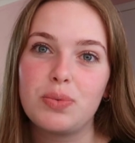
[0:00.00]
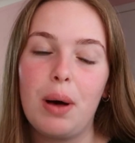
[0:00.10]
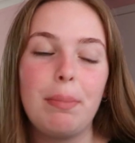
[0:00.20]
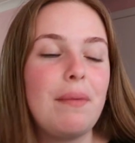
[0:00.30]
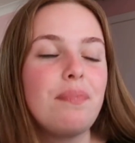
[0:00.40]
as
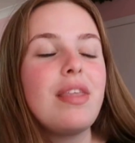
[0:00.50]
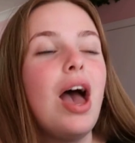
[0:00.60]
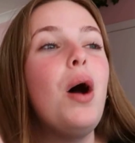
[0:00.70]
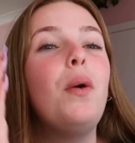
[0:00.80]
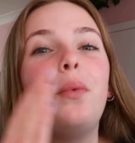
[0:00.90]
well, but
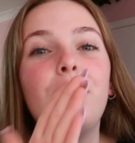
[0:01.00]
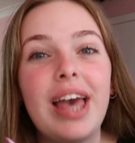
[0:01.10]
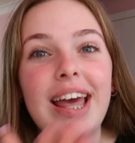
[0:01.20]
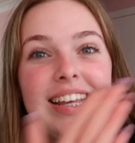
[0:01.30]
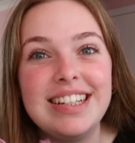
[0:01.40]
we'll
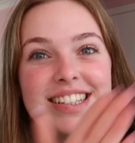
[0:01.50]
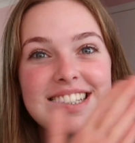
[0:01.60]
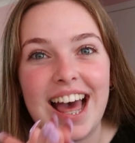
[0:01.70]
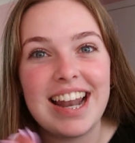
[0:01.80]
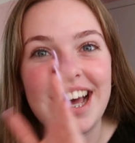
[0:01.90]
get
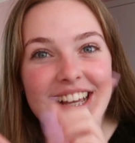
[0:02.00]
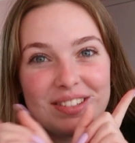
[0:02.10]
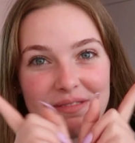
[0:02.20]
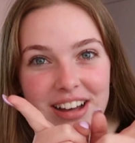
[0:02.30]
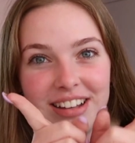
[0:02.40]
into that
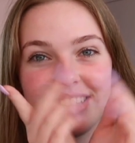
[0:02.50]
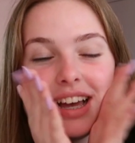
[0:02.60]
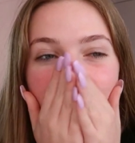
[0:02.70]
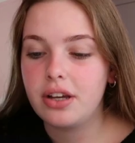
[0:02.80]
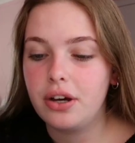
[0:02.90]
as well.
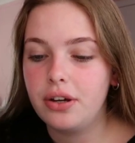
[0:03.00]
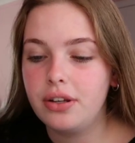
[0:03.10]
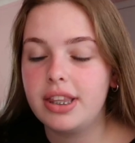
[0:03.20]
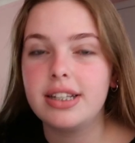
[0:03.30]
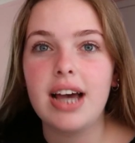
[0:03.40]

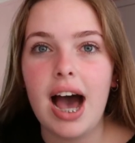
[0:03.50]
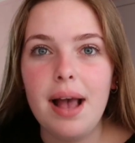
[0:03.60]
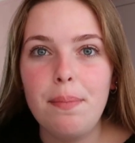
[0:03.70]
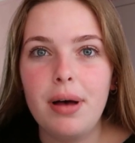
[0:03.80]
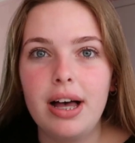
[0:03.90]
So the
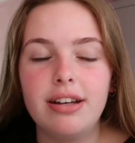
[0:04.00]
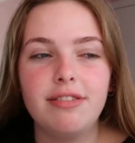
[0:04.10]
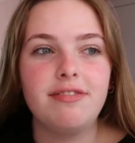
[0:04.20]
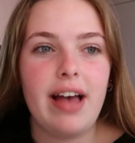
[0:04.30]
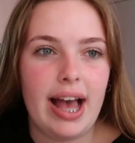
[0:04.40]
type
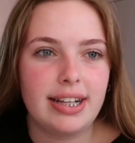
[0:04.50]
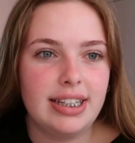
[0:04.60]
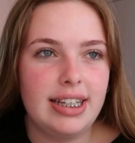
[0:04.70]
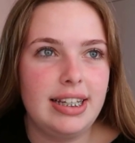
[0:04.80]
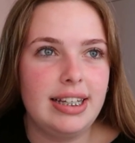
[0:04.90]
of
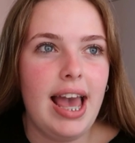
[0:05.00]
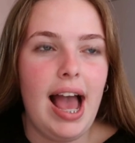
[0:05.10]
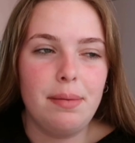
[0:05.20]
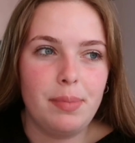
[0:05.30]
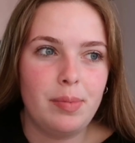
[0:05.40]
acne
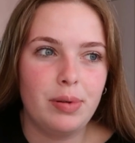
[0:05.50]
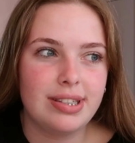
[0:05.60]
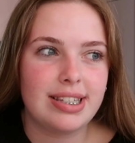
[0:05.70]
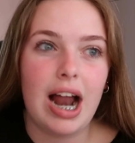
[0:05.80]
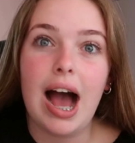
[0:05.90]
and
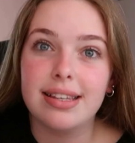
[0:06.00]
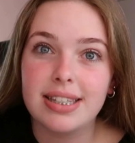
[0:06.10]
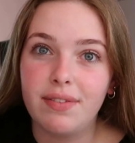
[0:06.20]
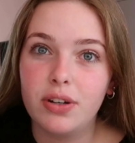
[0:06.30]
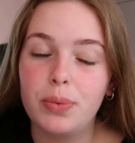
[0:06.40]
pimples that I
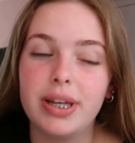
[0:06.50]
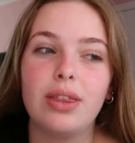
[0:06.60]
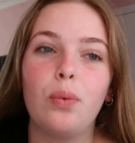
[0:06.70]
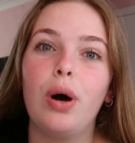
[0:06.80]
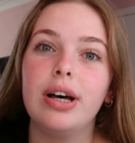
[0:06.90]
suffered
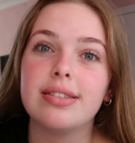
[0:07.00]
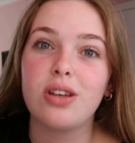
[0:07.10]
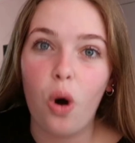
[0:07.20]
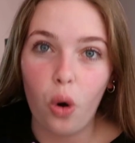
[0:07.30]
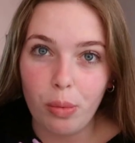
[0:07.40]
with was
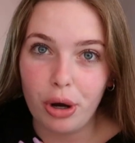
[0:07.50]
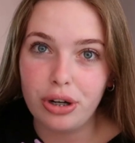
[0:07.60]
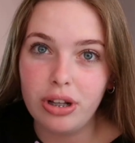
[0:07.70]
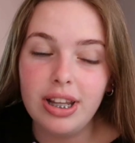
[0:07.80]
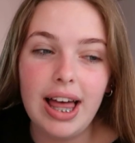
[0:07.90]

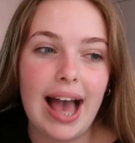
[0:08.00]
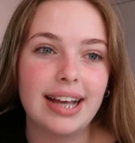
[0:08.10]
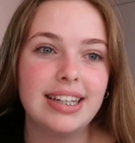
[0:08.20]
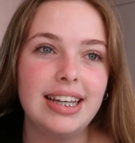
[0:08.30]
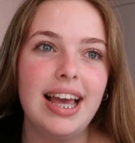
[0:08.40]
hormonal
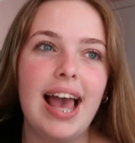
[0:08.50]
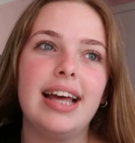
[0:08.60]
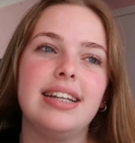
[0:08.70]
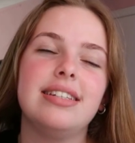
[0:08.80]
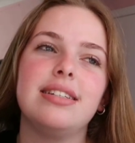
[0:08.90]
acne,
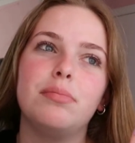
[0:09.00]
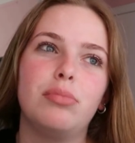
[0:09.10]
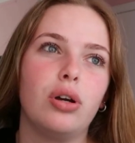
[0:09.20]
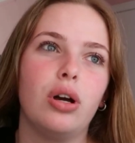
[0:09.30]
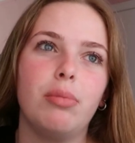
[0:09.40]
and
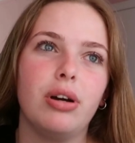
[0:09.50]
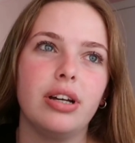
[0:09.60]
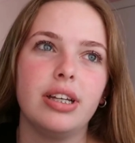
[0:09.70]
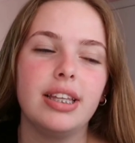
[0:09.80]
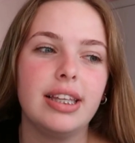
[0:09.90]
boy oh
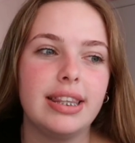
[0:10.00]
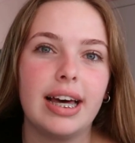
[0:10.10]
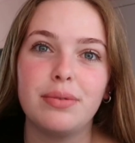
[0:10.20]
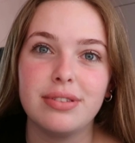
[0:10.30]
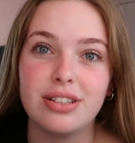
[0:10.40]
boy,
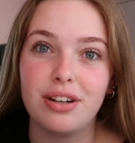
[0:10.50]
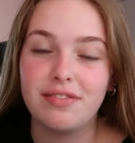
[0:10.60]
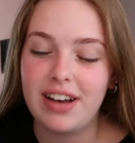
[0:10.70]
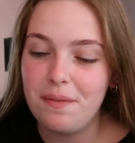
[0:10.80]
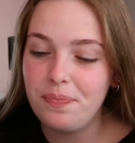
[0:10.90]
that was not
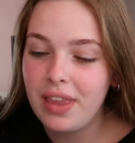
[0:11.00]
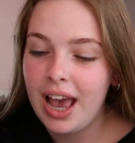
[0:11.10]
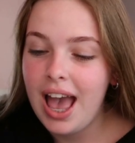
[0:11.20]
fun.